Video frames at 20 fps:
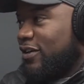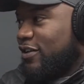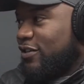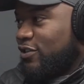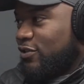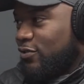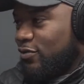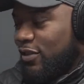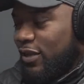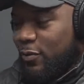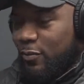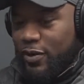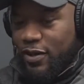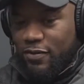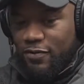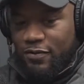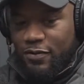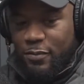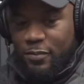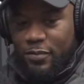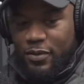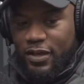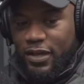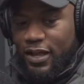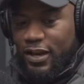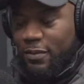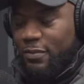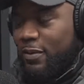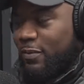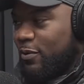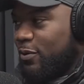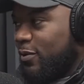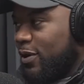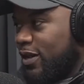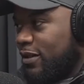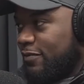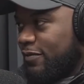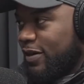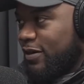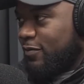So they went from getting people
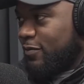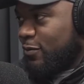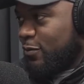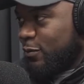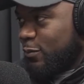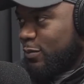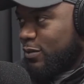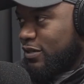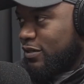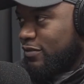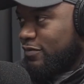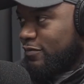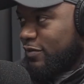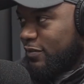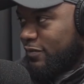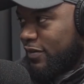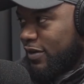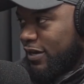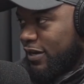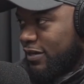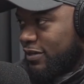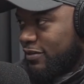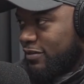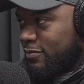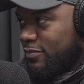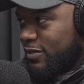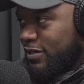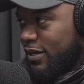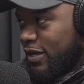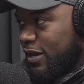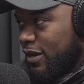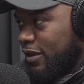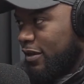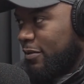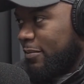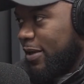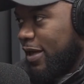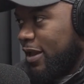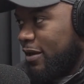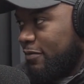qualified for homes and refinancing them to getting
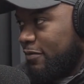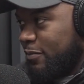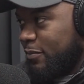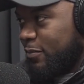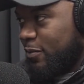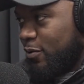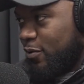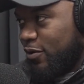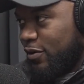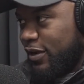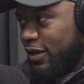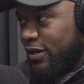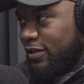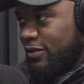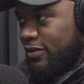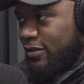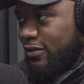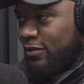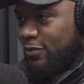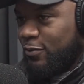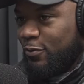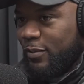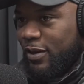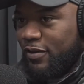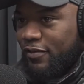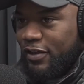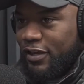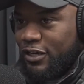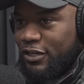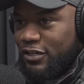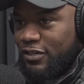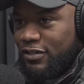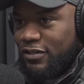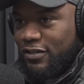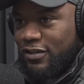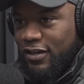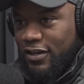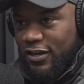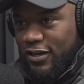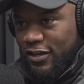them out of them or into loan modifications.
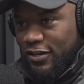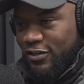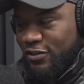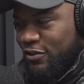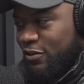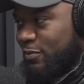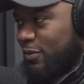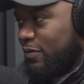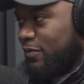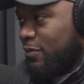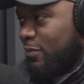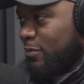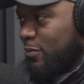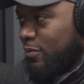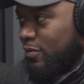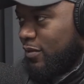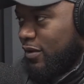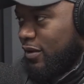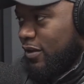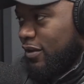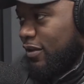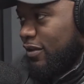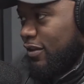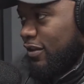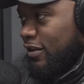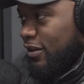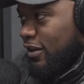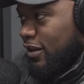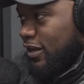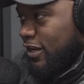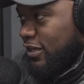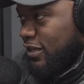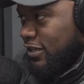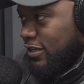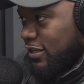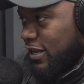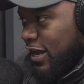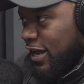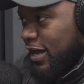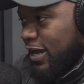So you went from
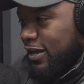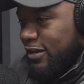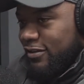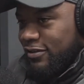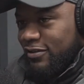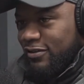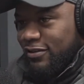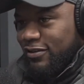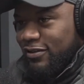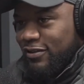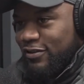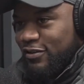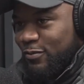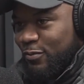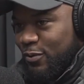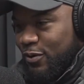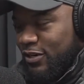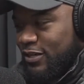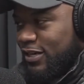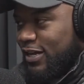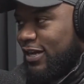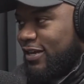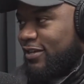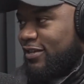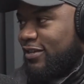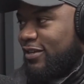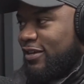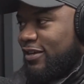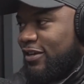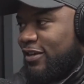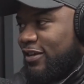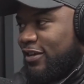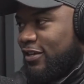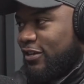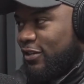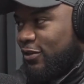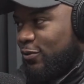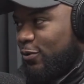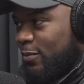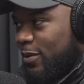stock guys to mortgage guys
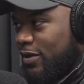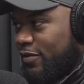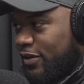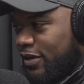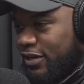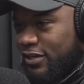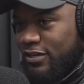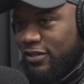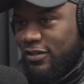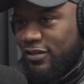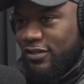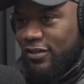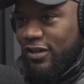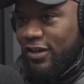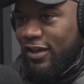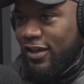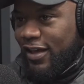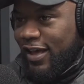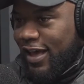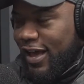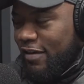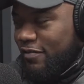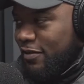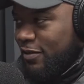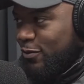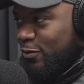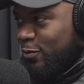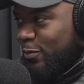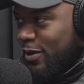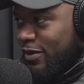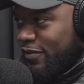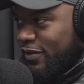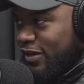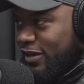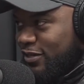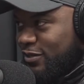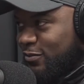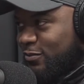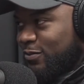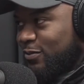to loan modifications. After the loan
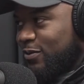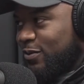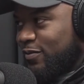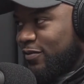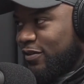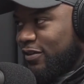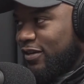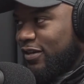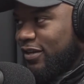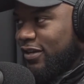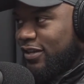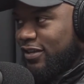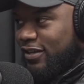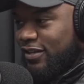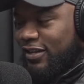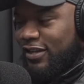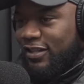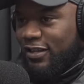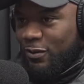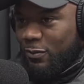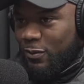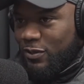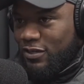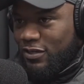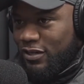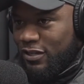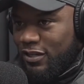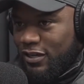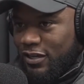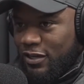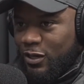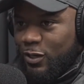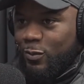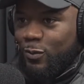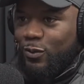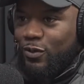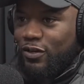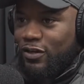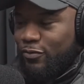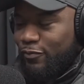modifications were over and that thing wasn't a thing
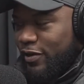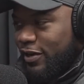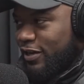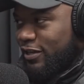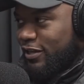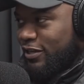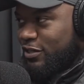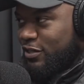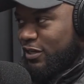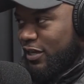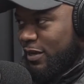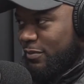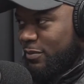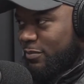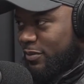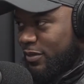anymore, regulation came in